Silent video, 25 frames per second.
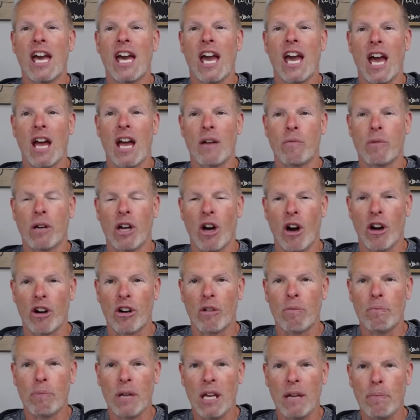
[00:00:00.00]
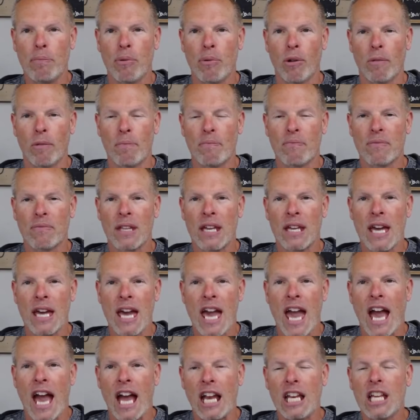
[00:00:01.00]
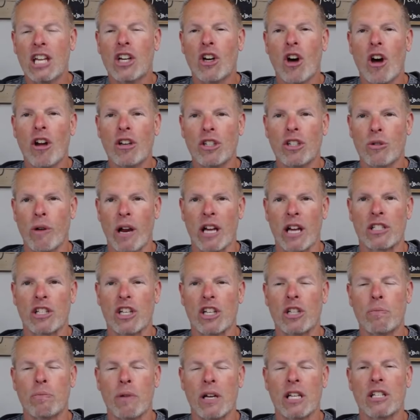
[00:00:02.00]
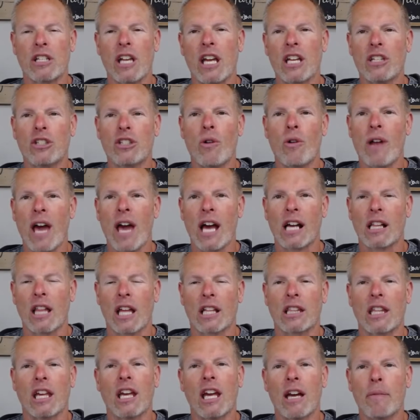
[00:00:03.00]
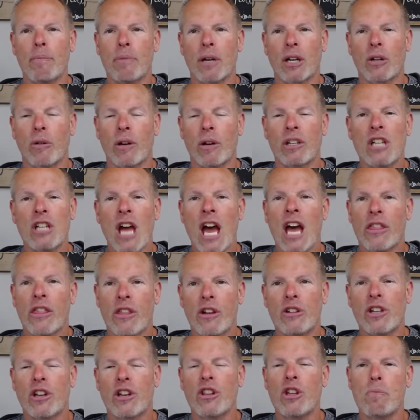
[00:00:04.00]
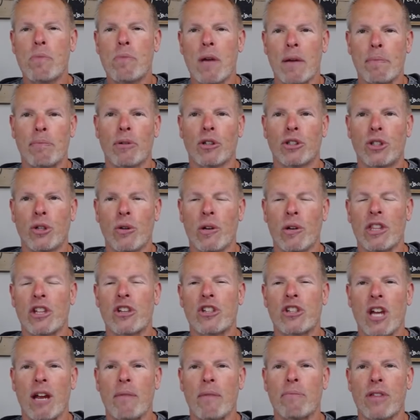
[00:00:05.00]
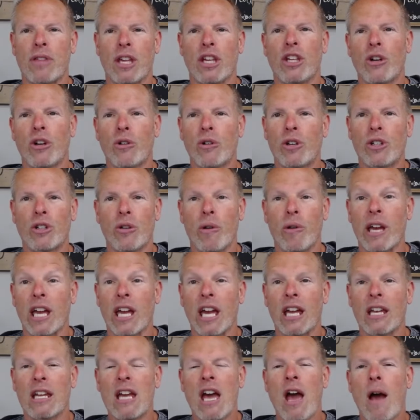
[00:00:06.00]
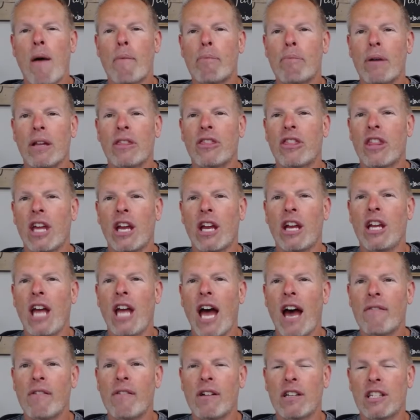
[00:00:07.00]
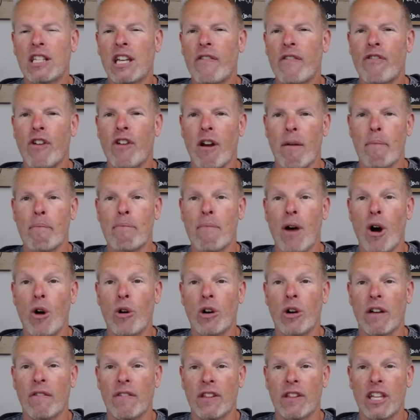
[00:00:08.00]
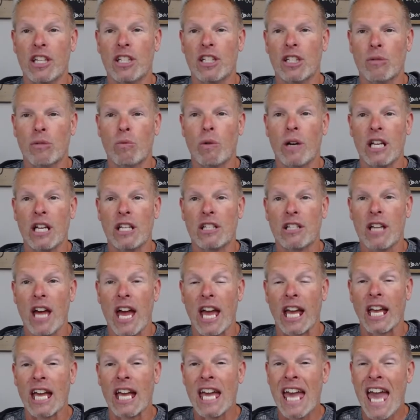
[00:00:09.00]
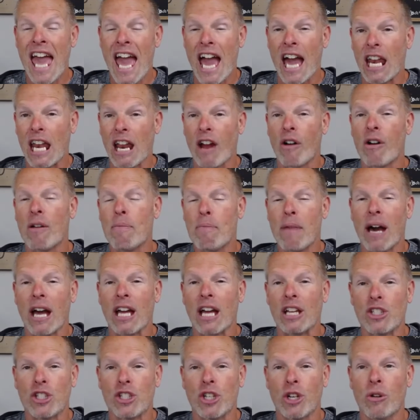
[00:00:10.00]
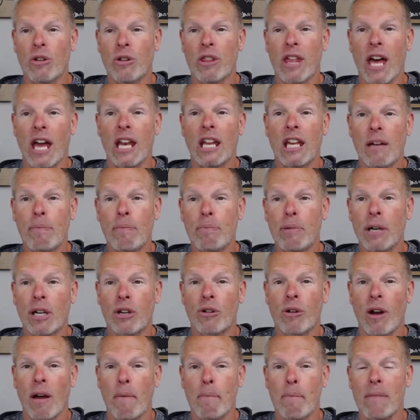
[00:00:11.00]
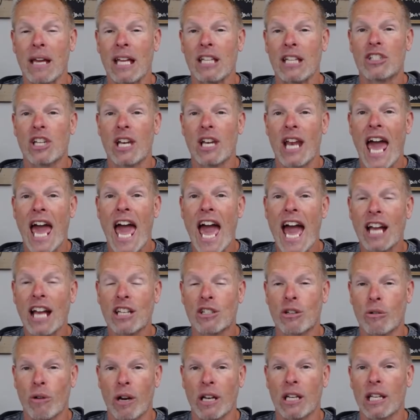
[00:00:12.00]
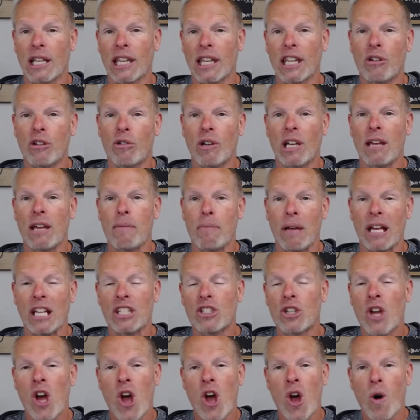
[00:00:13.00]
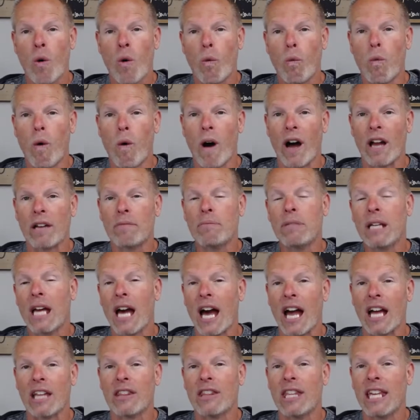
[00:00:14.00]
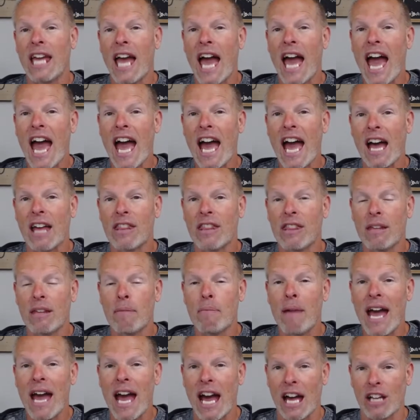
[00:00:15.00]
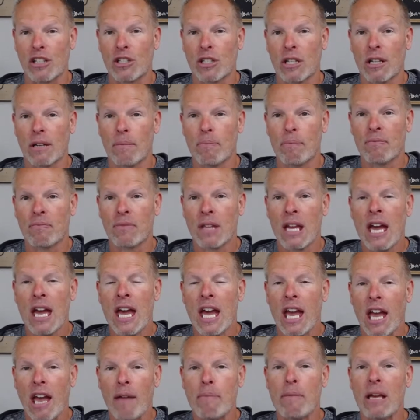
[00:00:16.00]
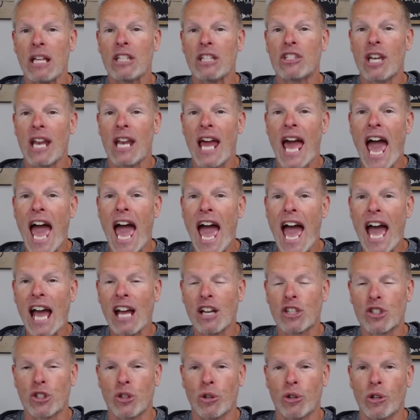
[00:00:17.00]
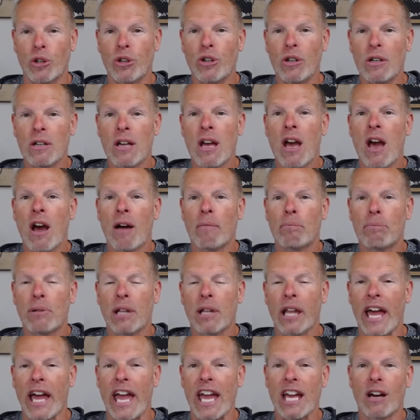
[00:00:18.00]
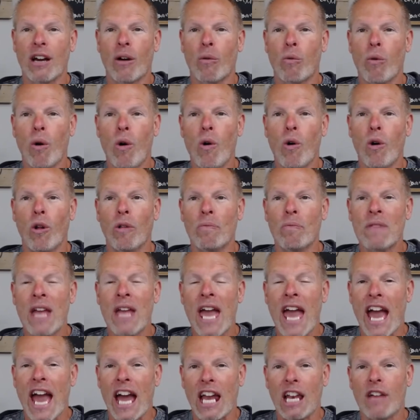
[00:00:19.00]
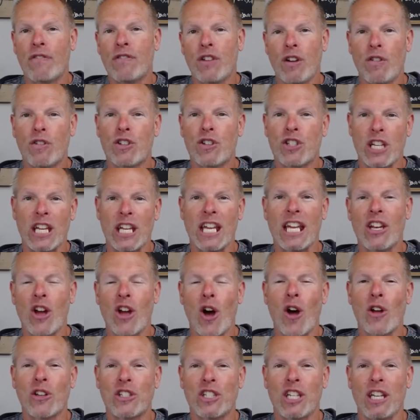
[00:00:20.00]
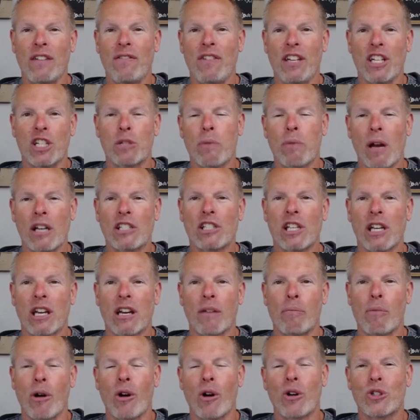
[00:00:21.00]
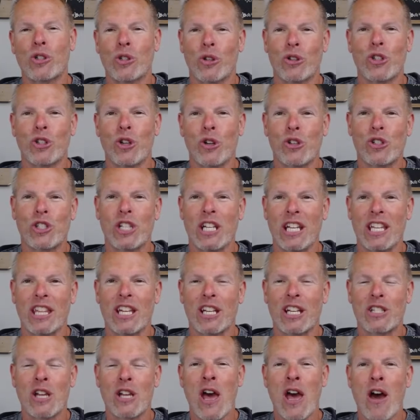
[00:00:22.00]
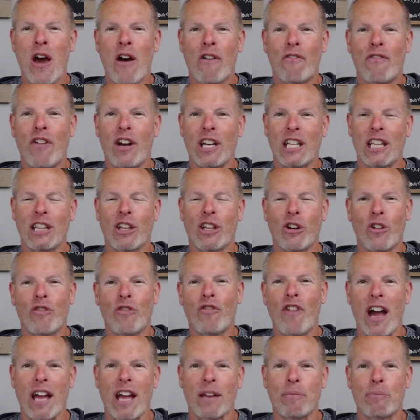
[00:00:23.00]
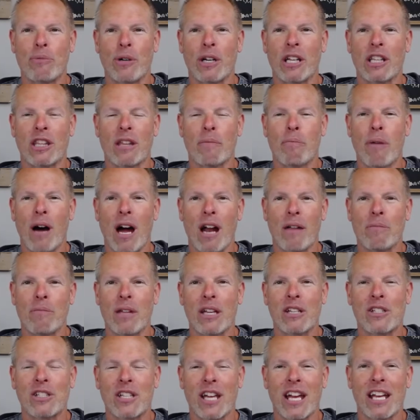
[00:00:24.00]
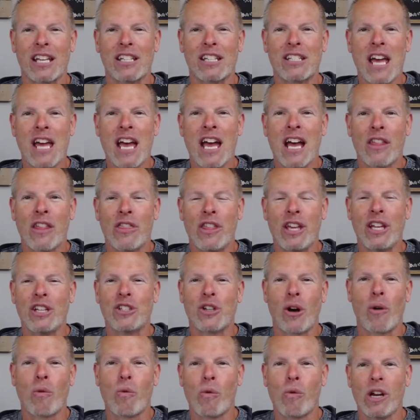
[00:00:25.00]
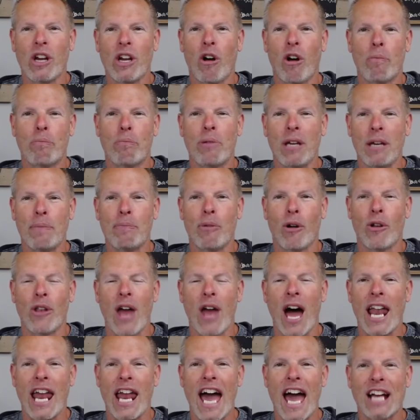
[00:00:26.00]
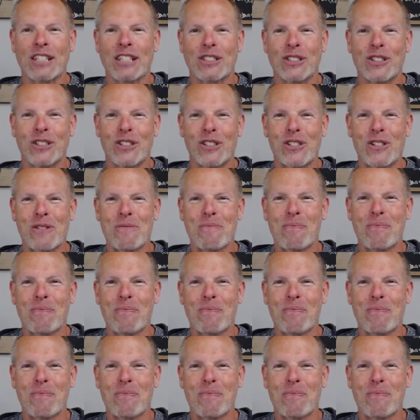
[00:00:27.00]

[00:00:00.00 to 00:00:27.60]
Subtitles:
and we honor people. And he contrasts this by saying, don't act like the hypocrites. There's other people doing the same thing you're doing it, but they have a different motive. And this is what he's saying. And I remind you that hypocrite means an actor. It literally means one behind the mask. It means an actor playing a role. And if you've seen on TV, especially commercials, you'll see this funny little fine print at the bottom that says, these are real people, not actors.